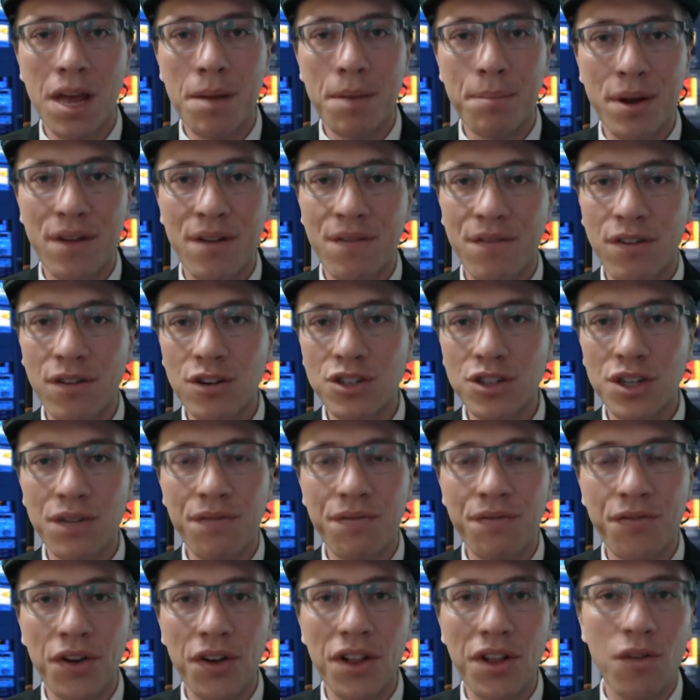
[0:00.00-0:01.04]
but a version
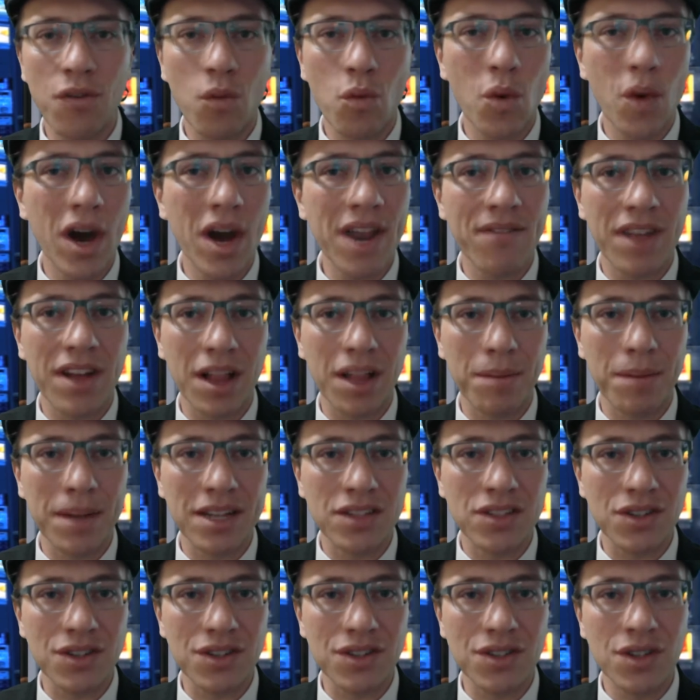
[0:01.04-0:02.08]
full of 1 of
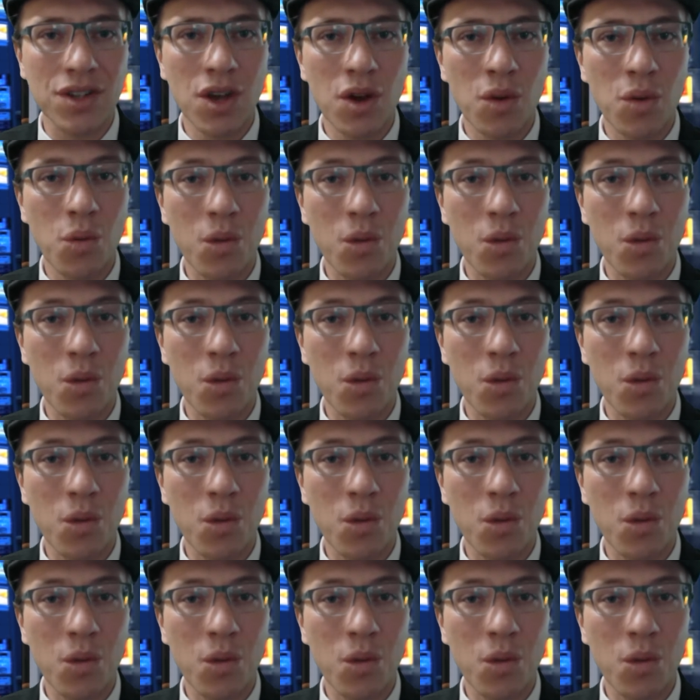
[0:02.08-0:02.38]
Elementals,